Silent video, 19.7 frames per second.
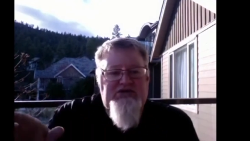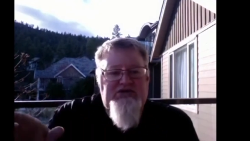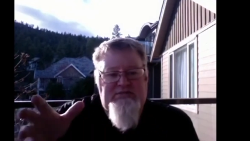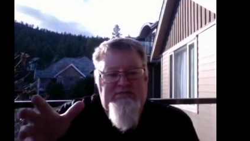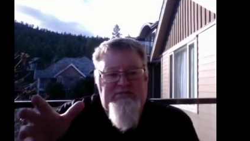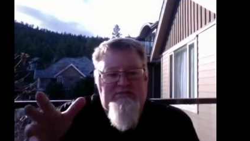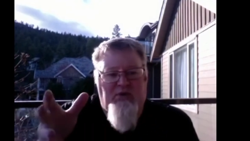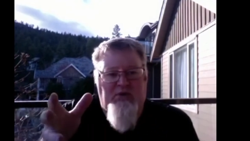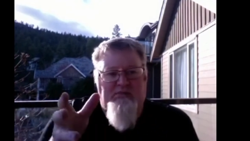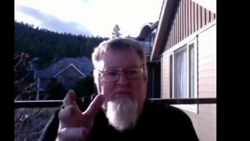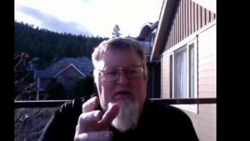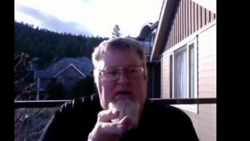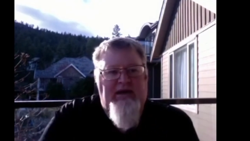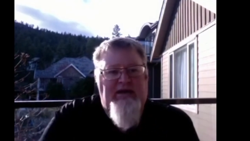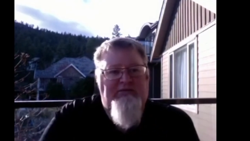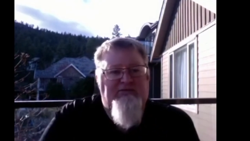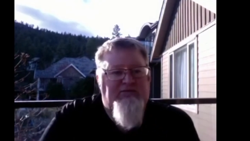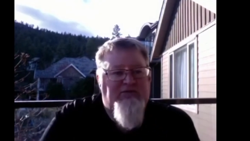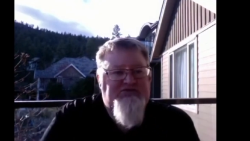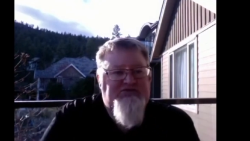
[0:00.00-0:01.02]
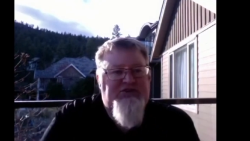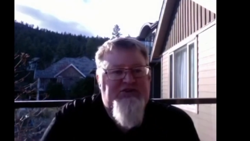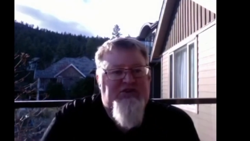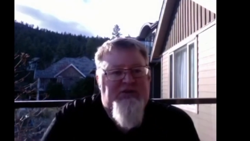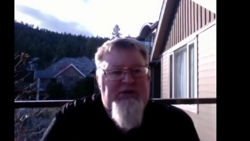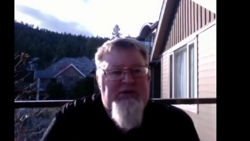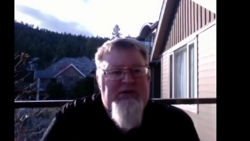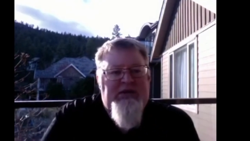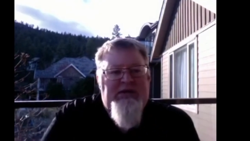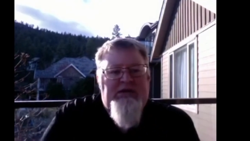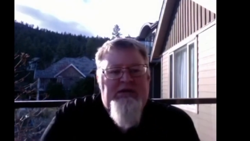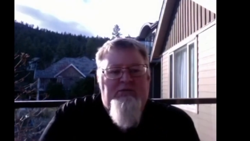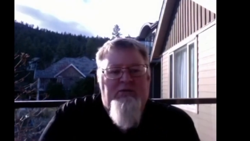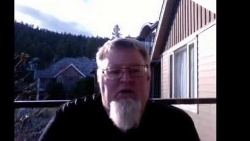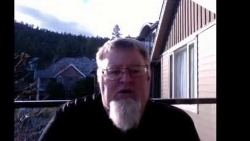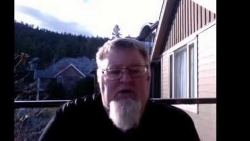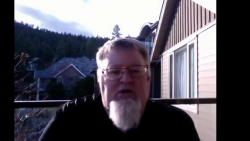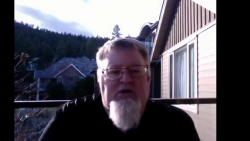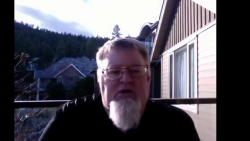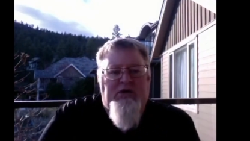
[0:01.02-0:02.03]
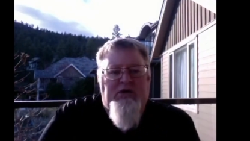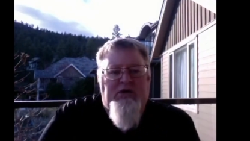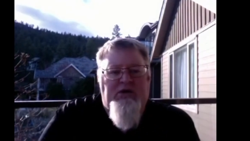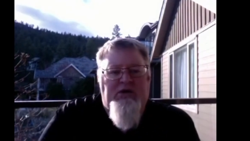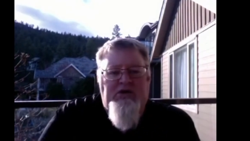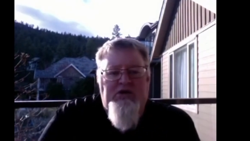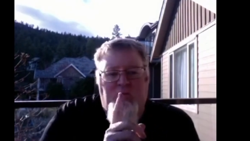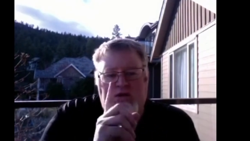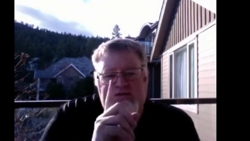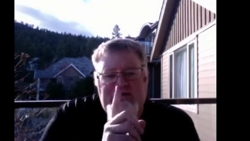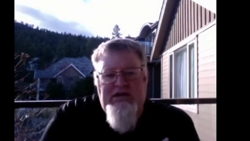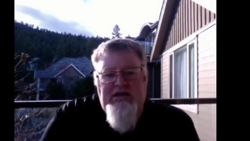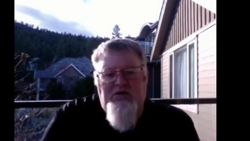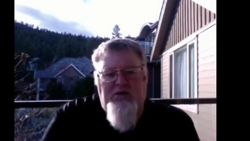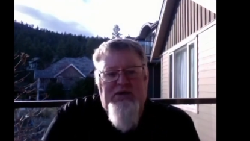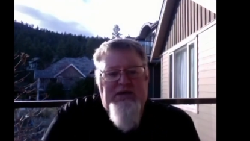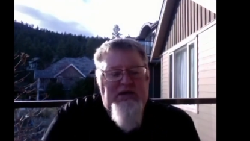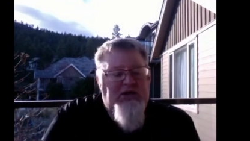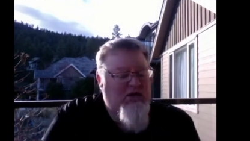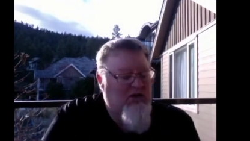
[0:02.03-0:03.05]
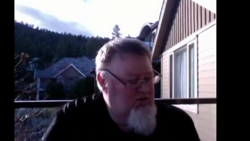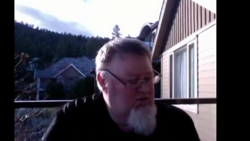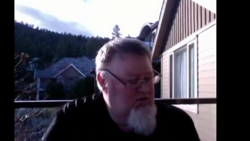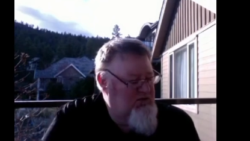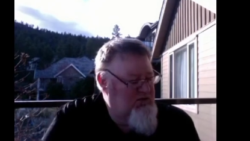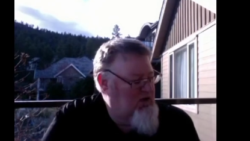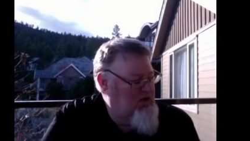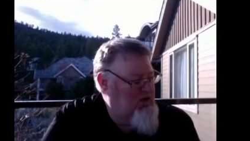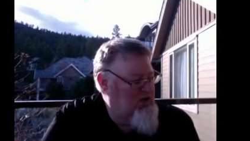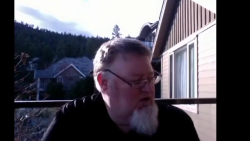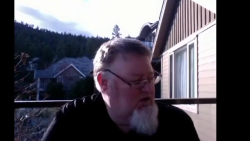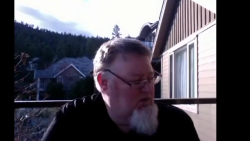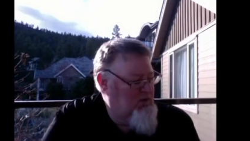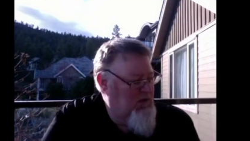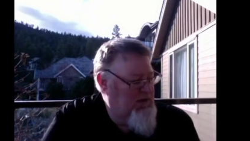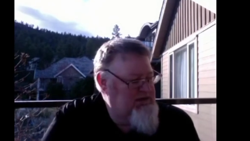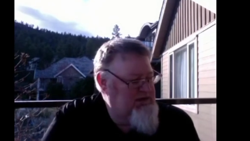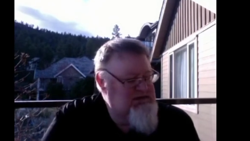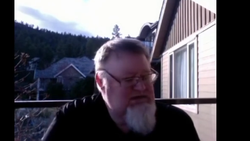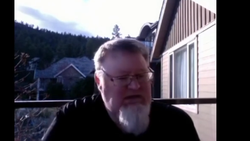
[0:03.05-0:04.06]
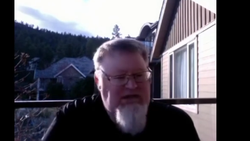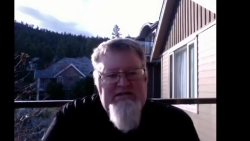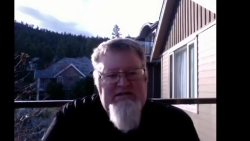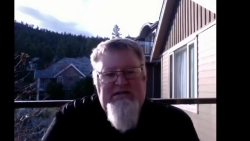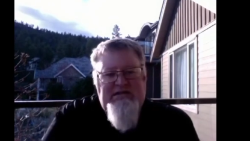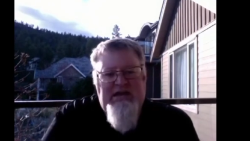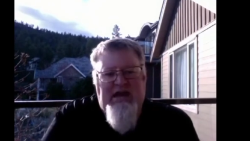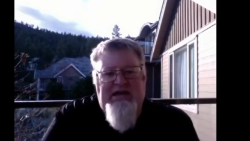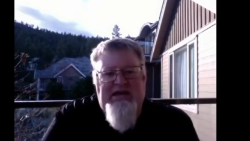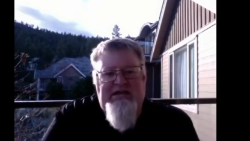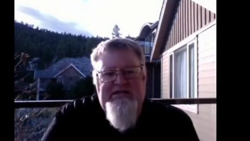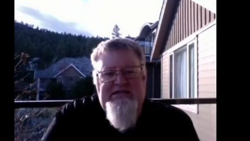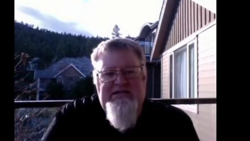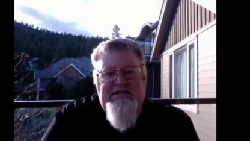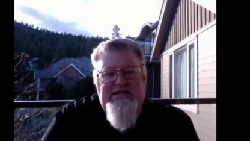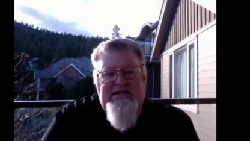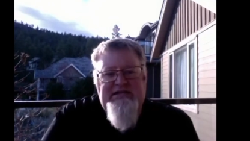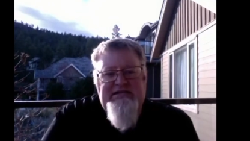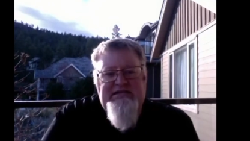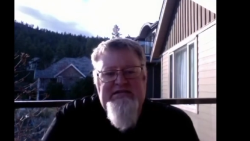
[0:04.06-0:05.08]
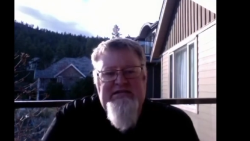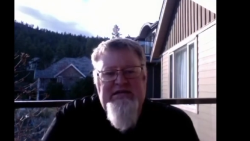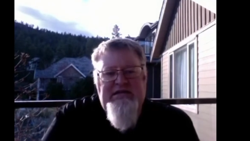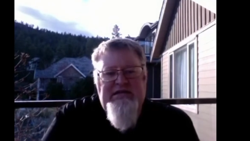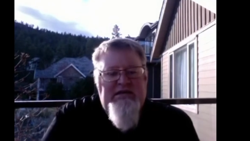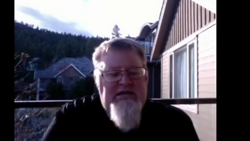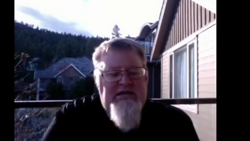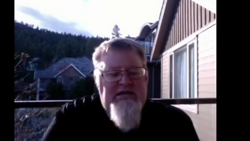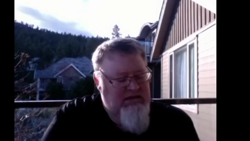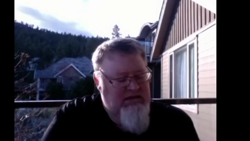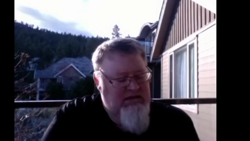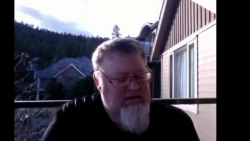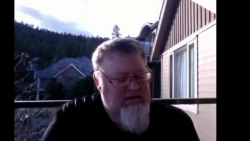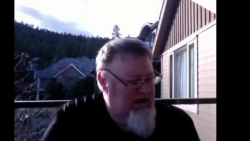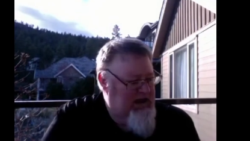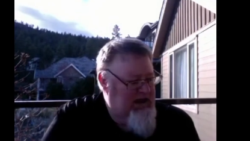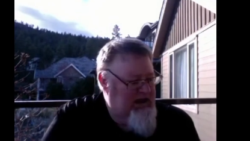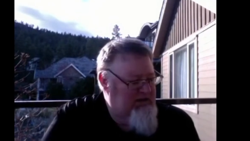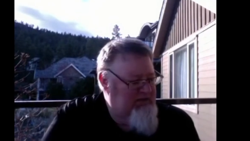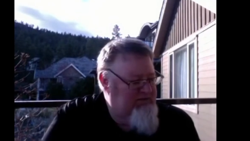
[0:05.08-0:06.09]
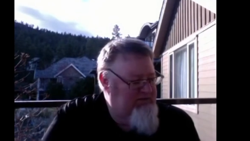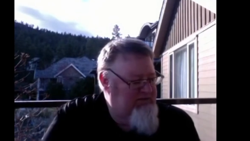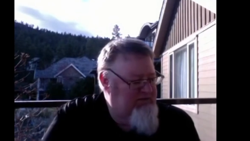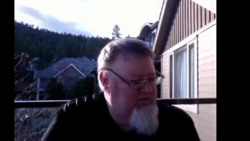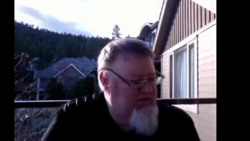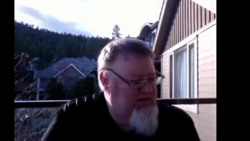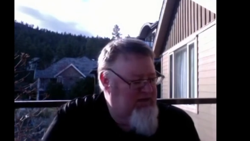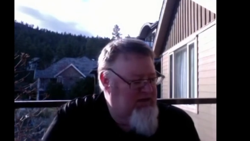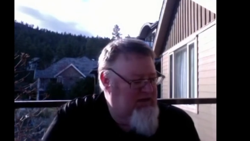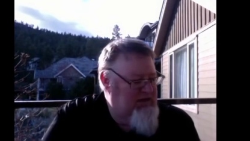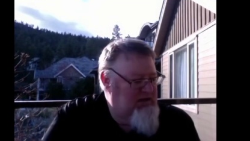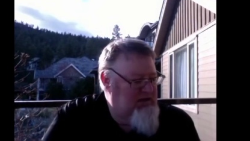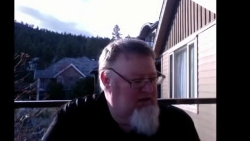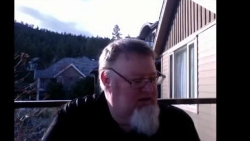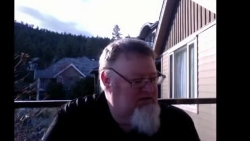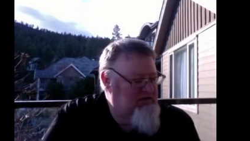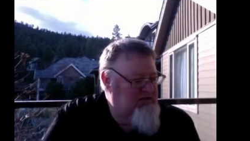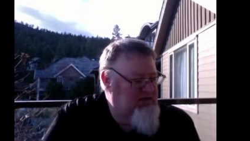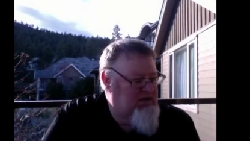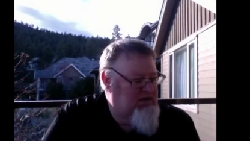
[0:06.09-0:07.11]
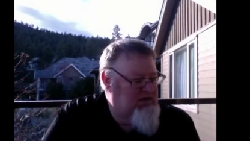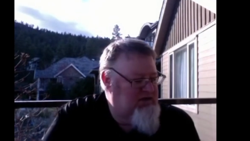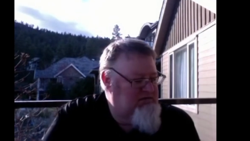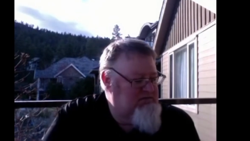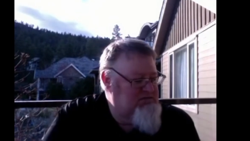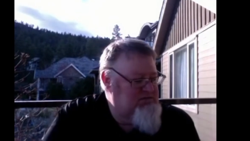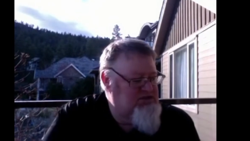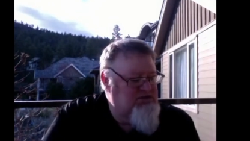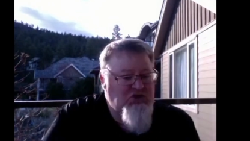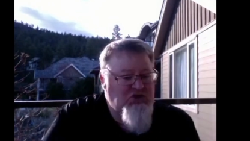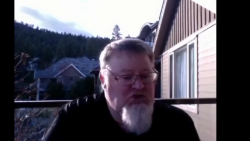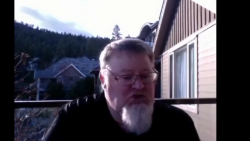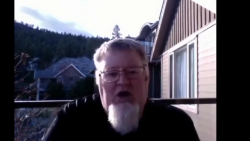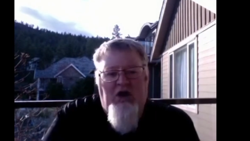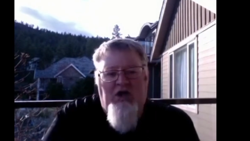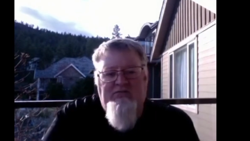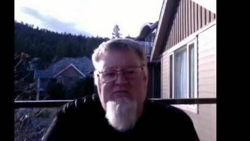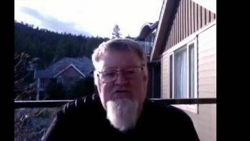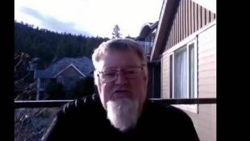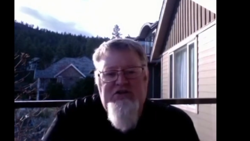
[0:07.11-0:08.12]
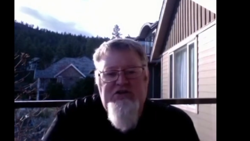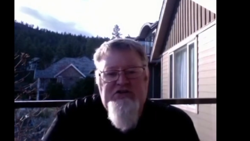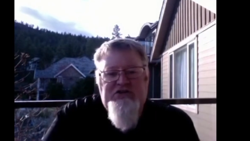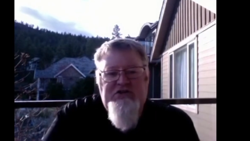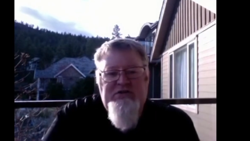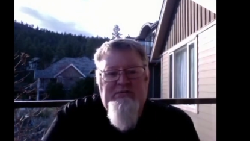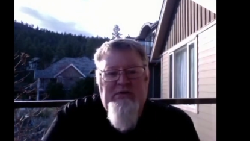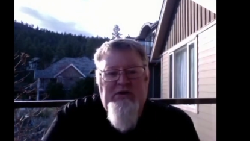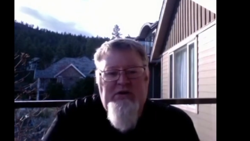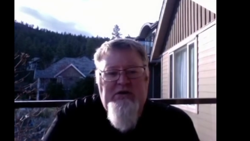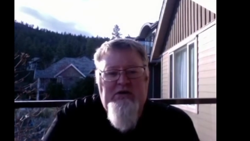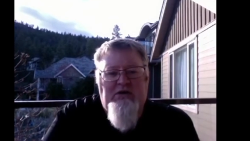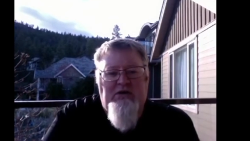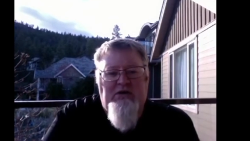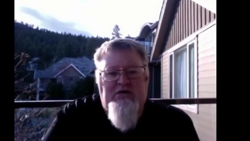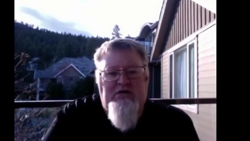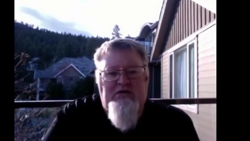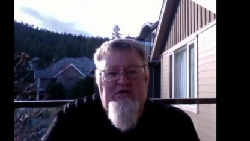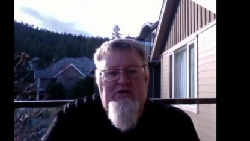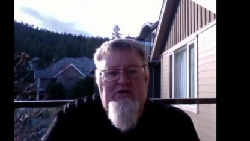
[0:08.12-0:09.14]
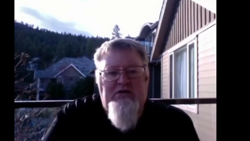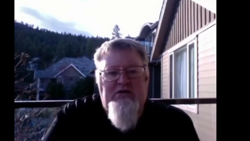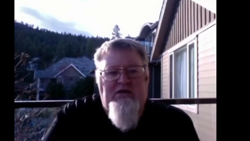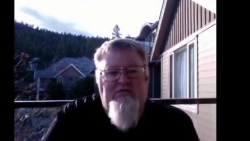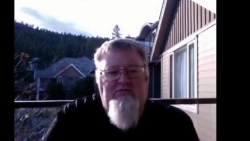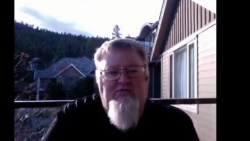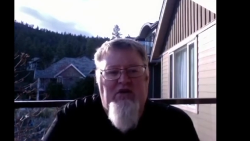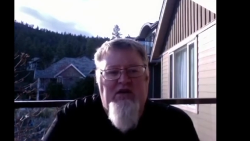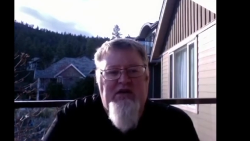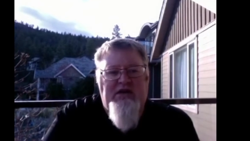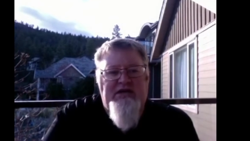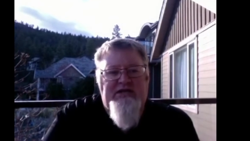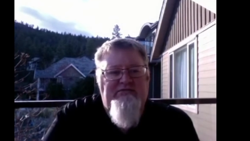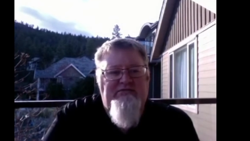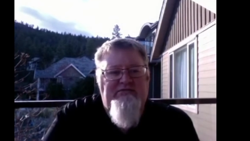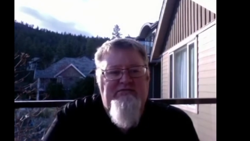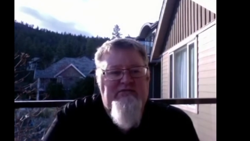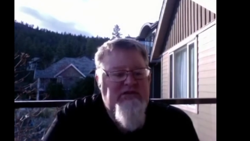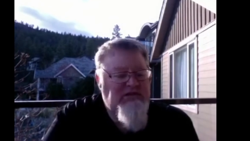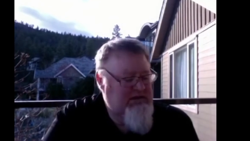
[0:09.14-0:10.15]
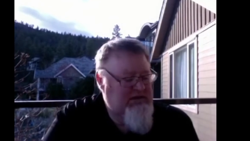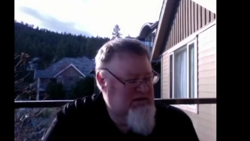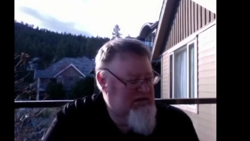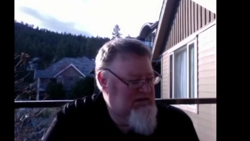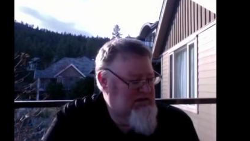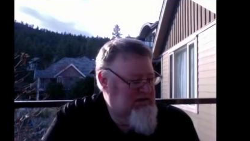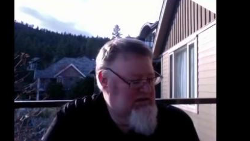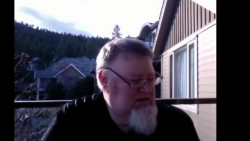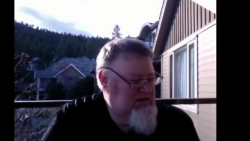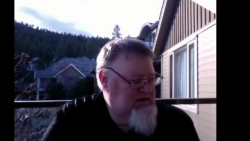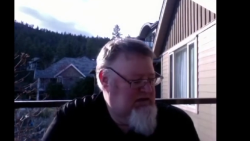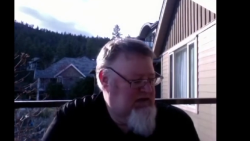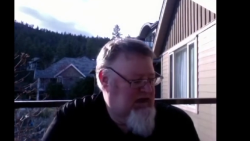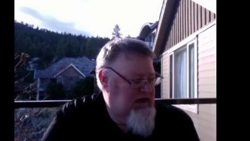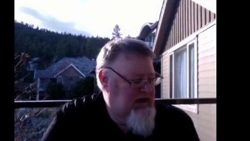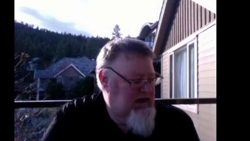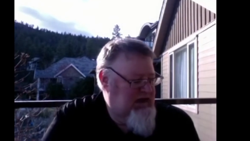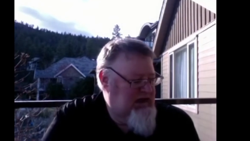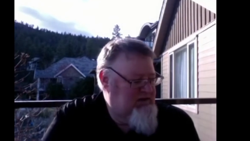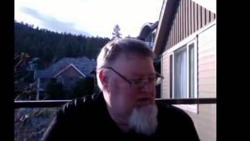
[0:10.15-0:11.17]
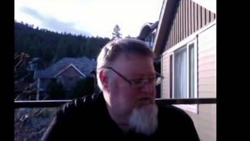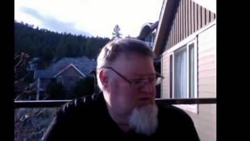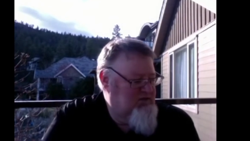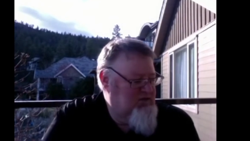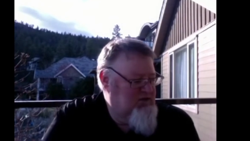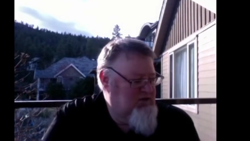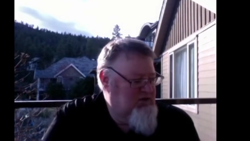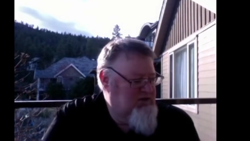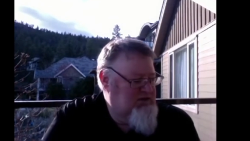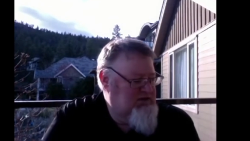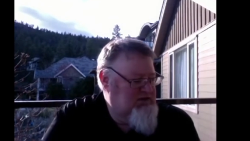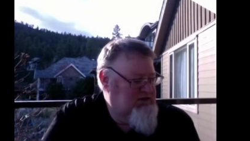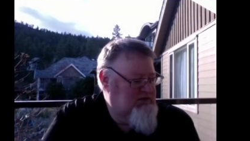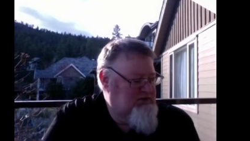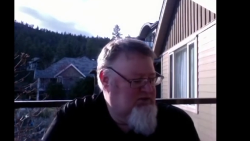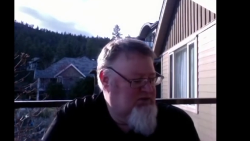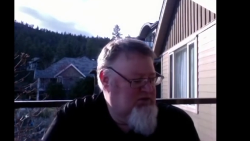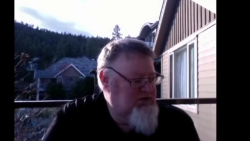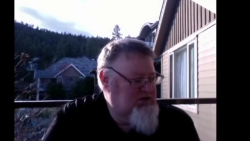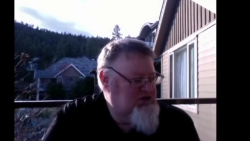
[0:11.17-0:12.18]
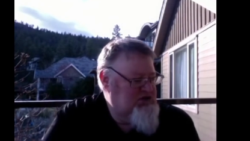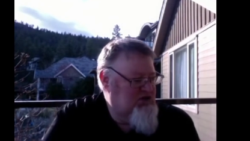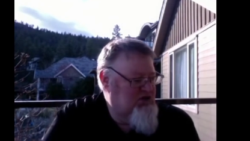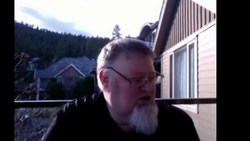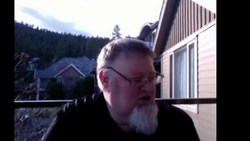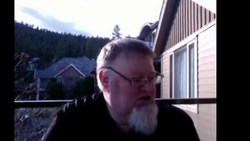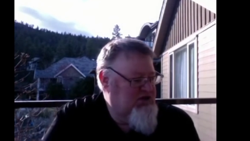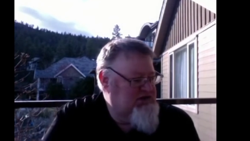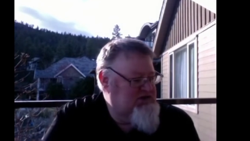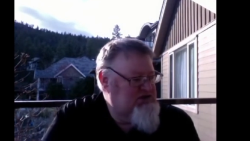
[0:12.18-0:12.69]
It's more meaningful. So we're going to do one study a week on, on Wednesdays at six. We're going to have the um, Zoom conversation about it on uh, Friday at seven, and we're going to preach on it.